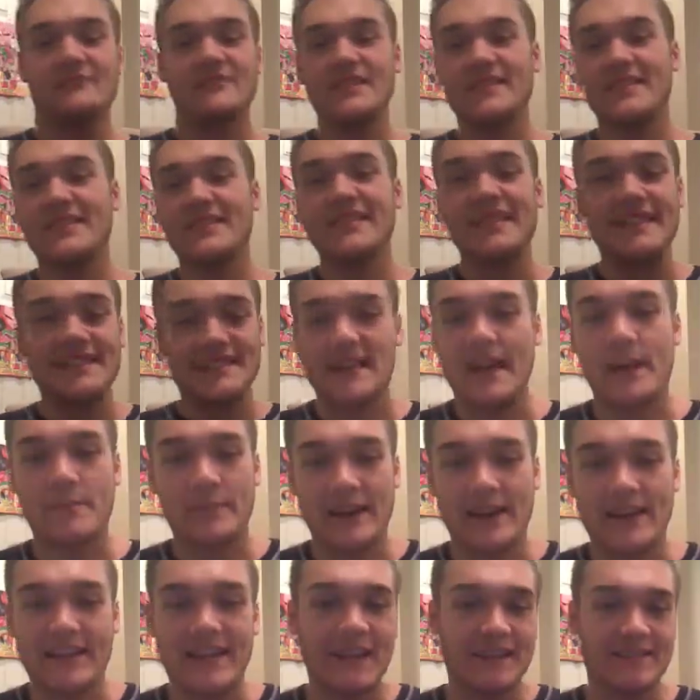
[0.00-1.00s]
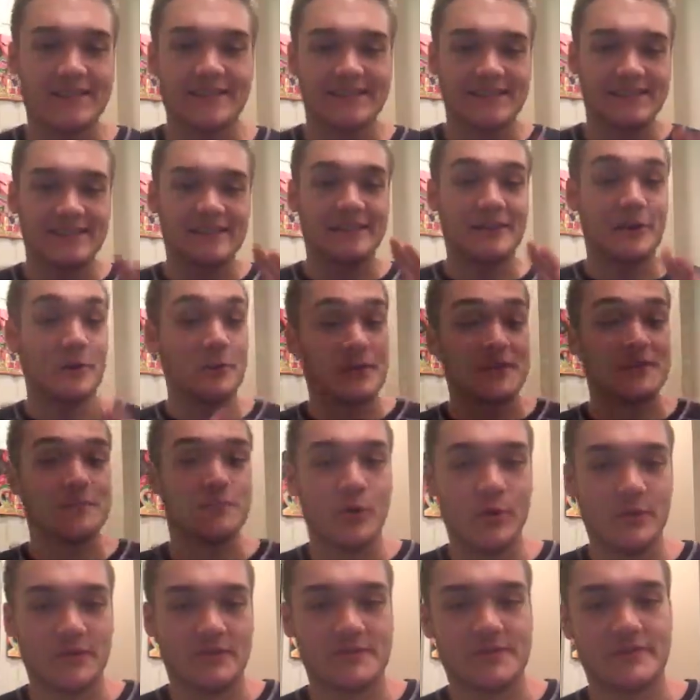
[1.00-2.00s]
things happen. I can't, there'll be
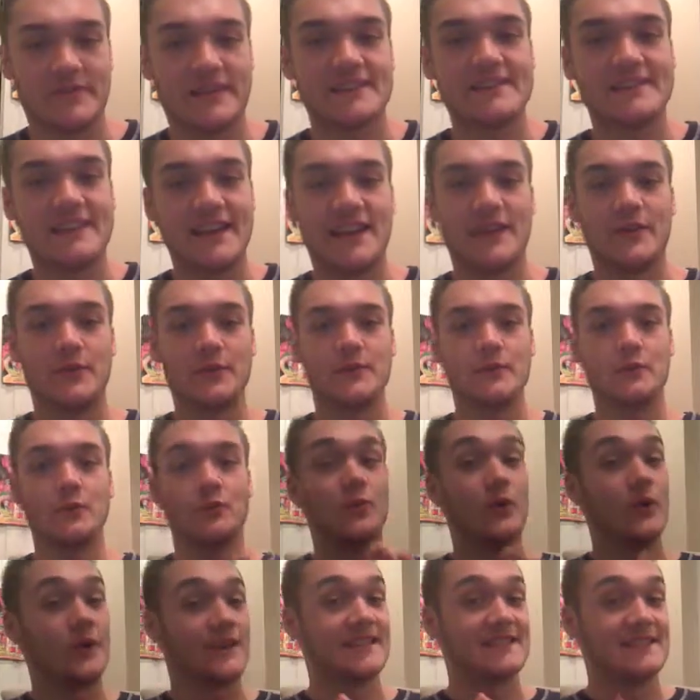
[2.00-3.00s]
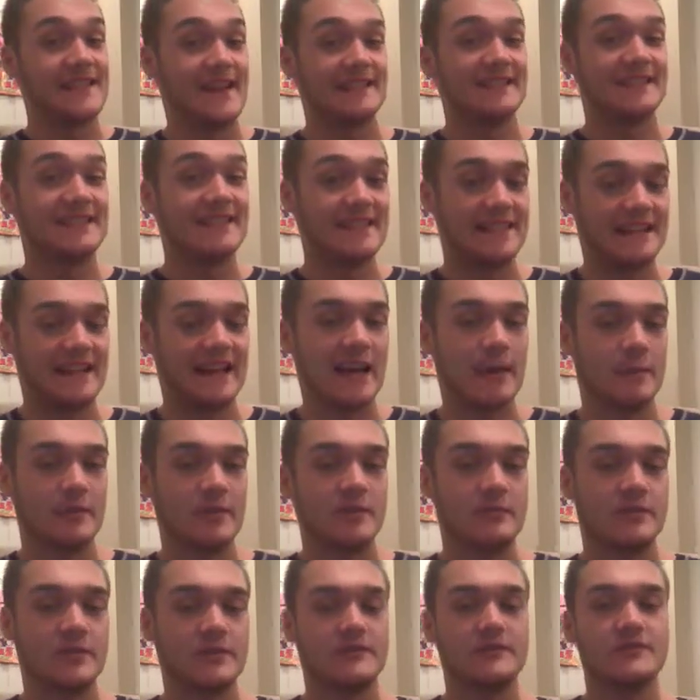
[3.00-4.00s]
spoilers if I said what exactly did
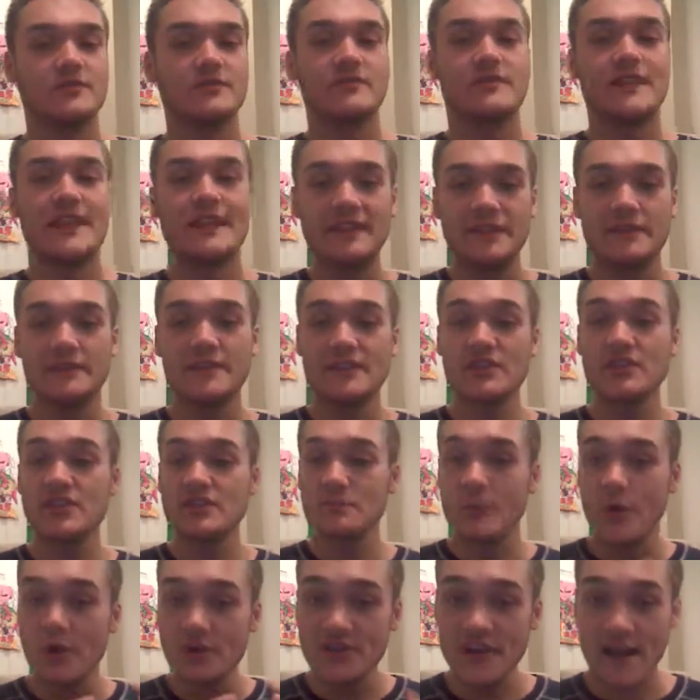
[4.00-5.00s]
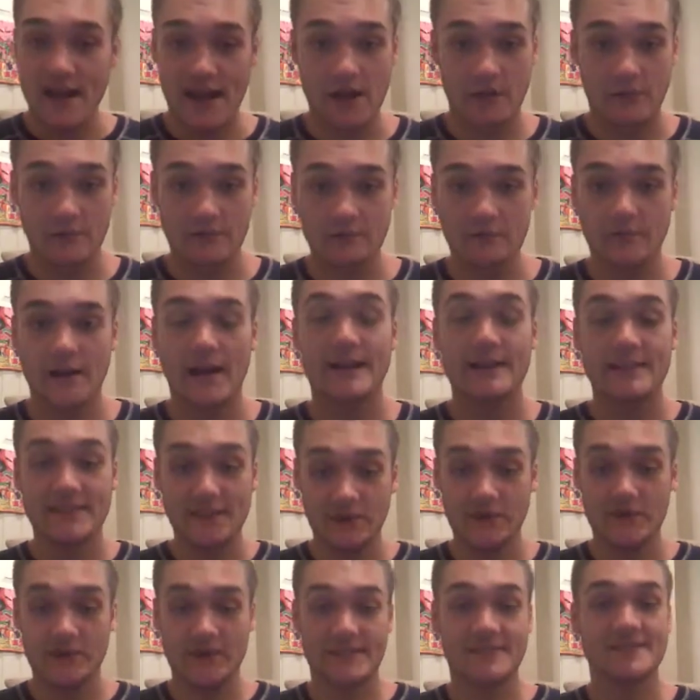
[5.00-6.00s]
happen, but they lived in a small town. I can
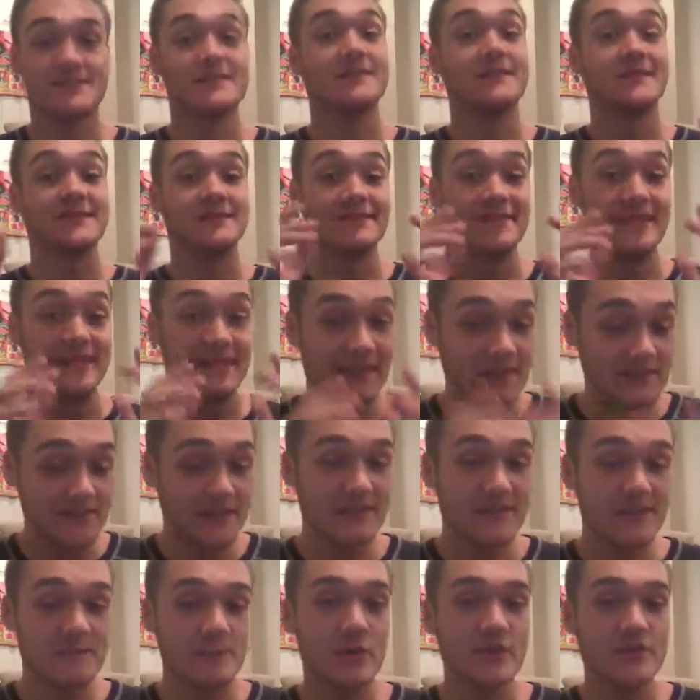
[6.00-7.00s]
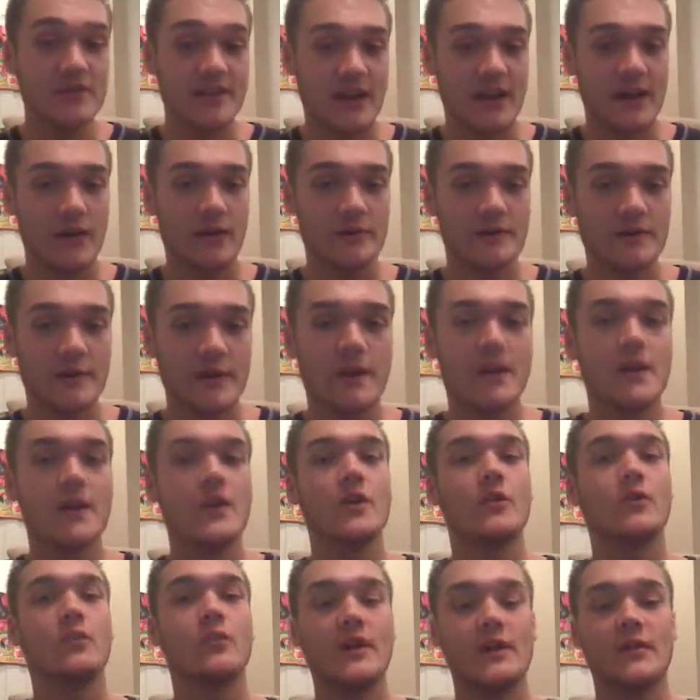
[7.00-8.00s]
tell you this. They lived in a small town
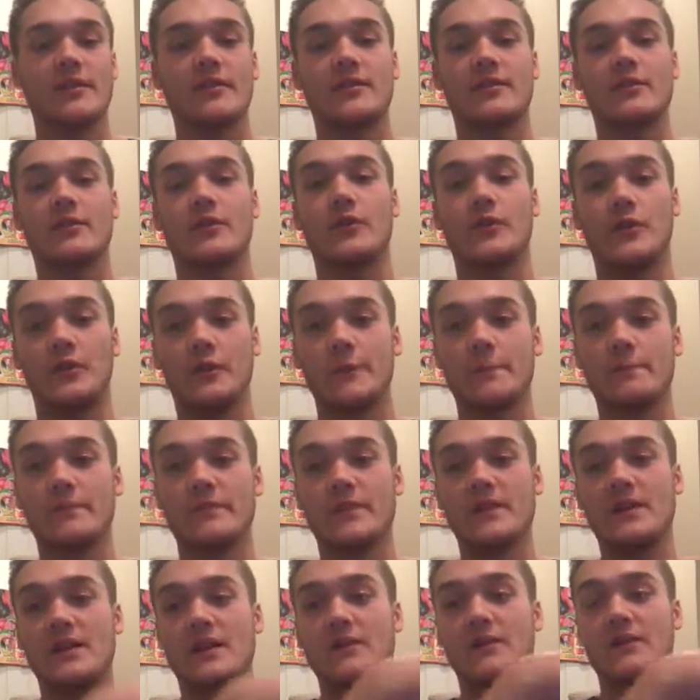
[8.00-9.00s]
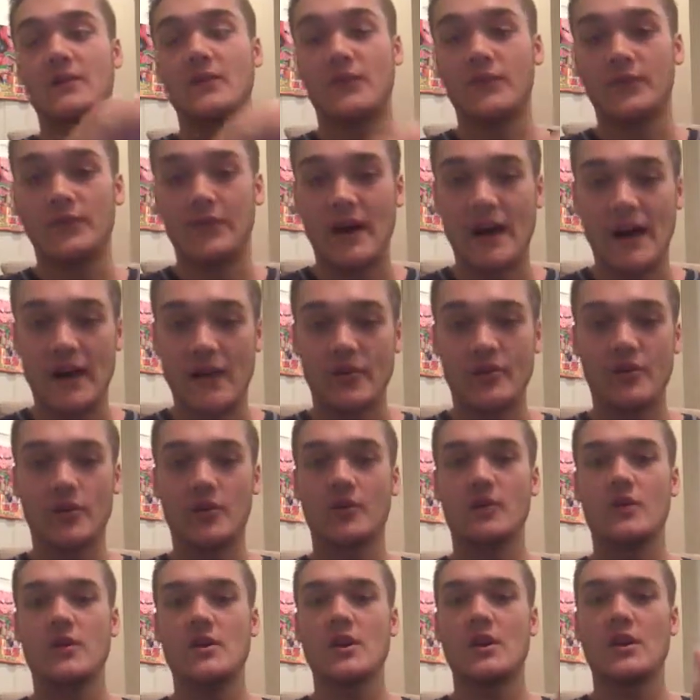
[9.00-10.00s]
with her
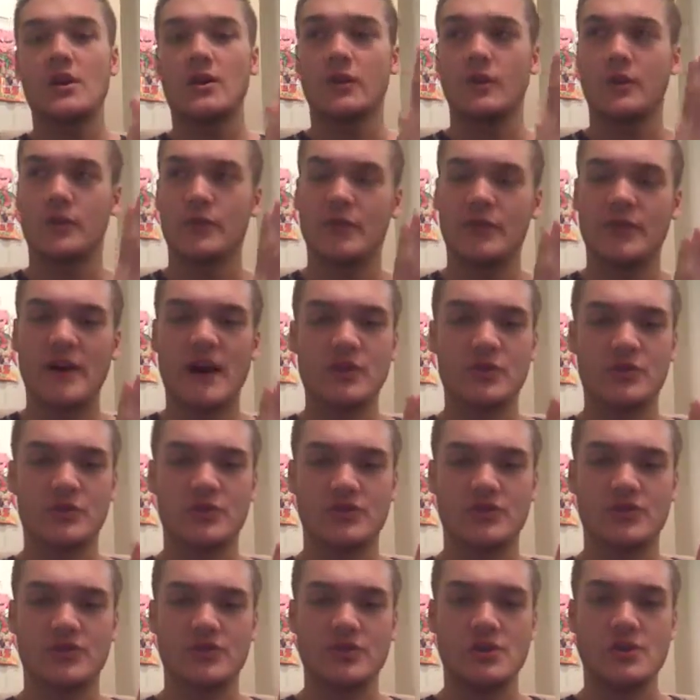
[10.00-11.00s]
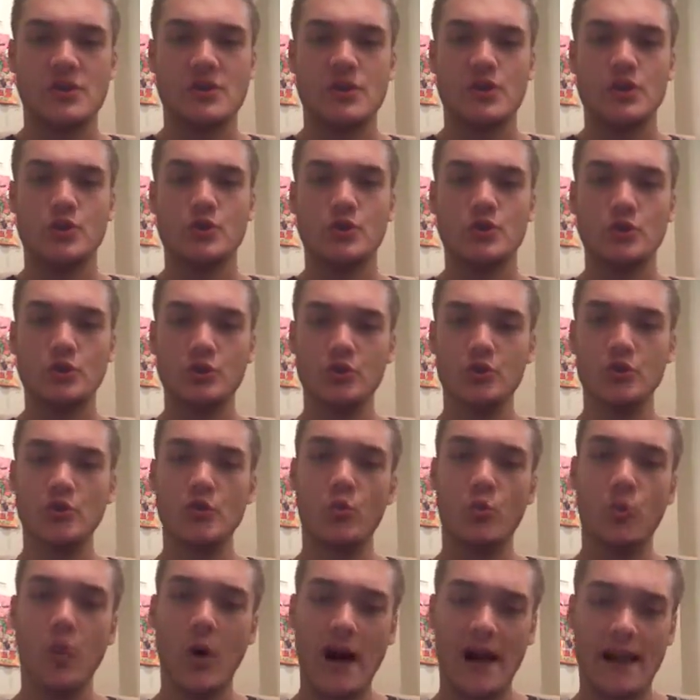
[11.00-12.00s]
father, her father's
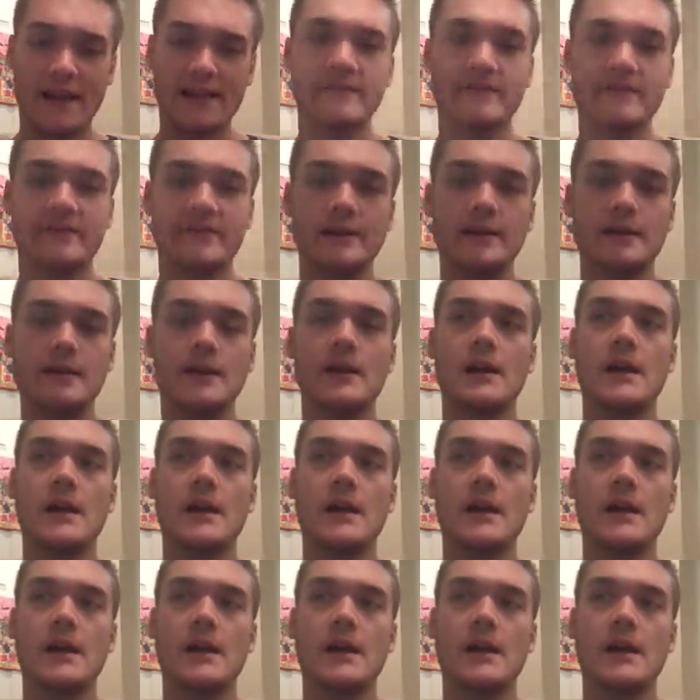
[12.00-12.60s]
new wife,